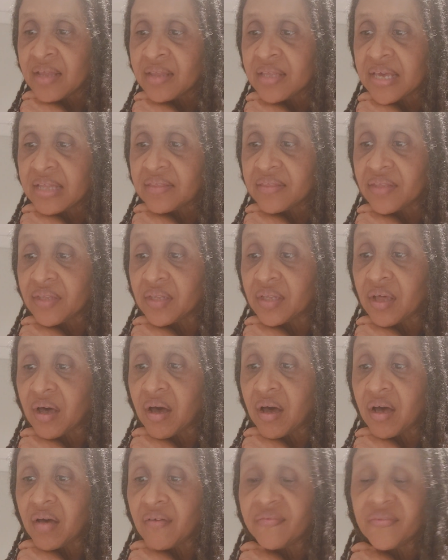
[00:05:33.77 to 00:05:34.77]
that the
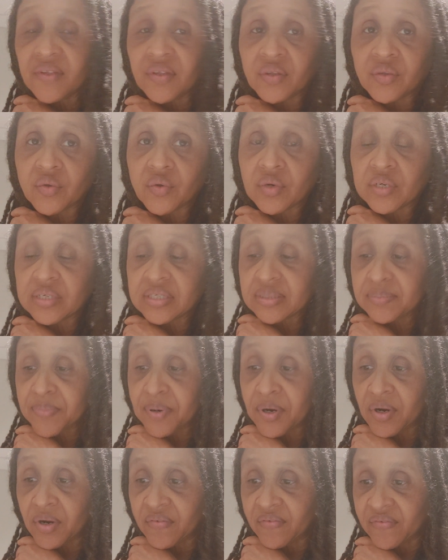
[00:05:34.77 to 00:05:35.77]
law of the Lord is
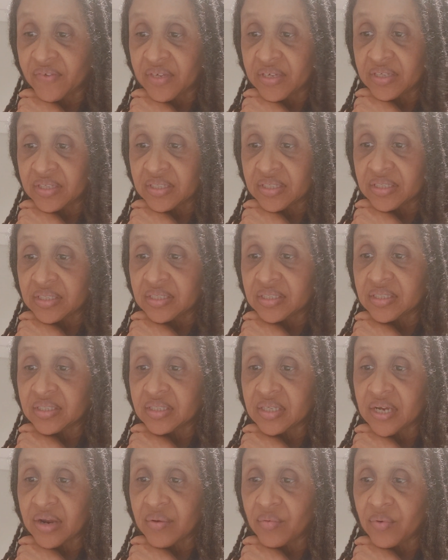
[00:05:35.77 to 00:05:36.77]
perfect, is
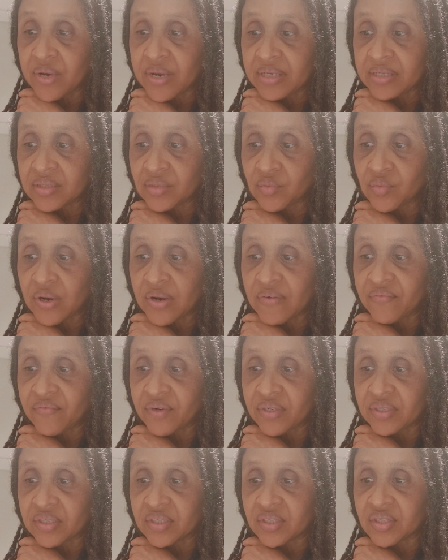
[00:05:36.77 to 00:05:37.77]
direct
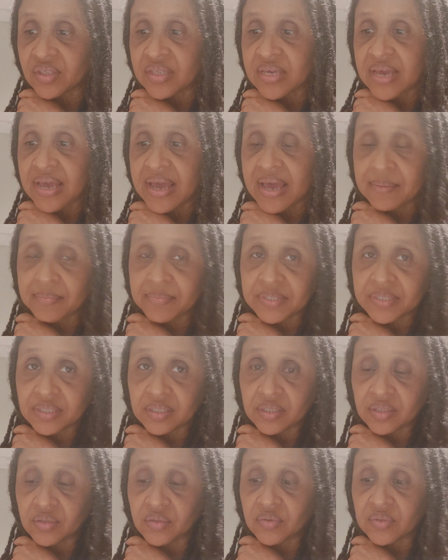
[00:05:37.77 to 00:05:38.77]
reference to the
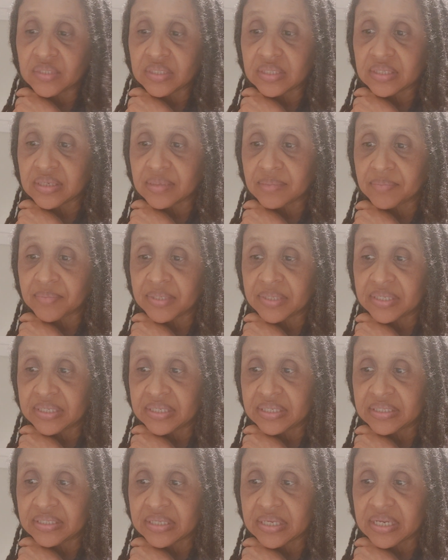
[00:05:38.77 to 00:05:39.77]
absolute,
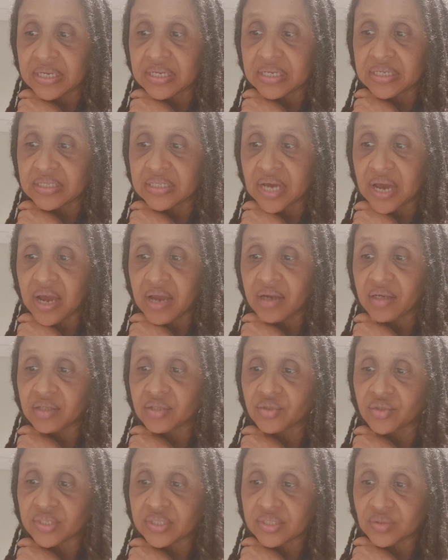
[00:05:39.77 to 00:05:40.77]
complete, and entire
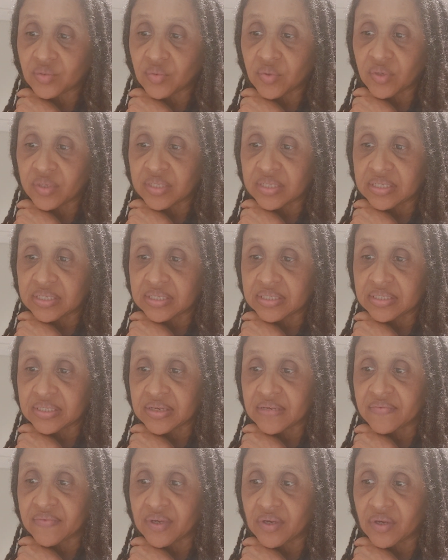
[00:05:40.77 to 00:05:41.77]
trustworthiness
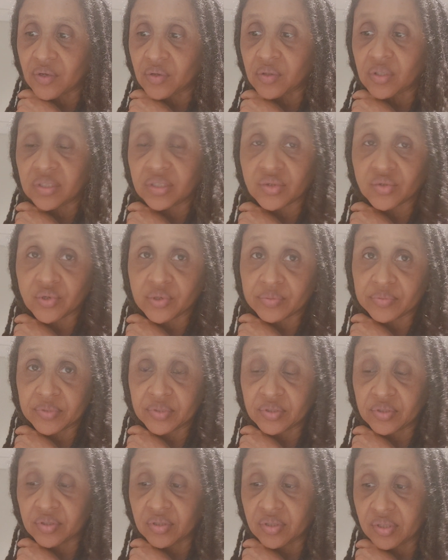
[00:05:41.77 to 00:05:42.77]
of the Holy
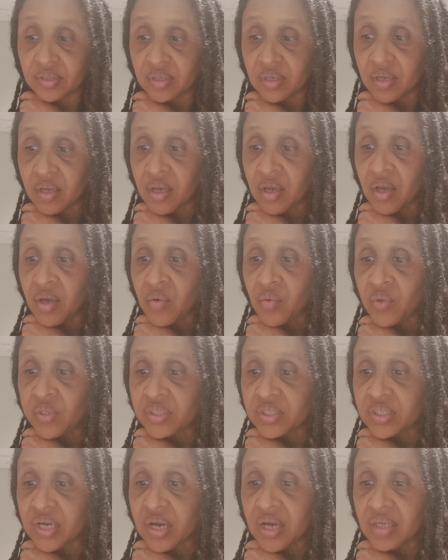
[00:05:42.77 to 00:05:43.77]
Scriptures,
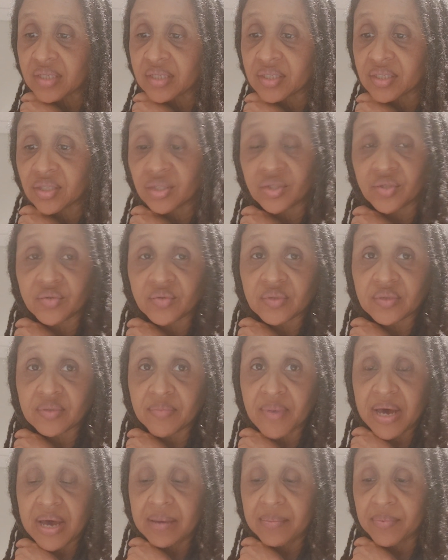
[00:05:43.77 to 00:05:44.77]
which constitute the
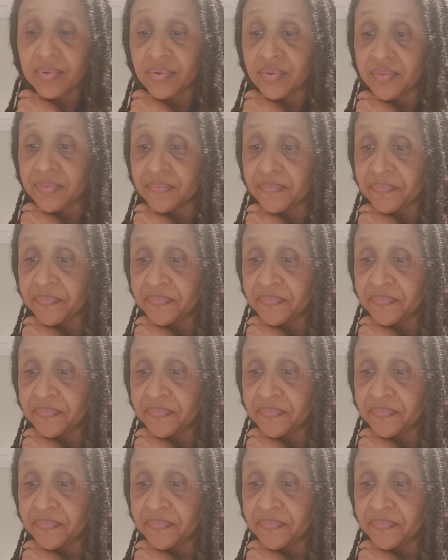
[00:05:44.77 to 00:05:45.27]
Bible.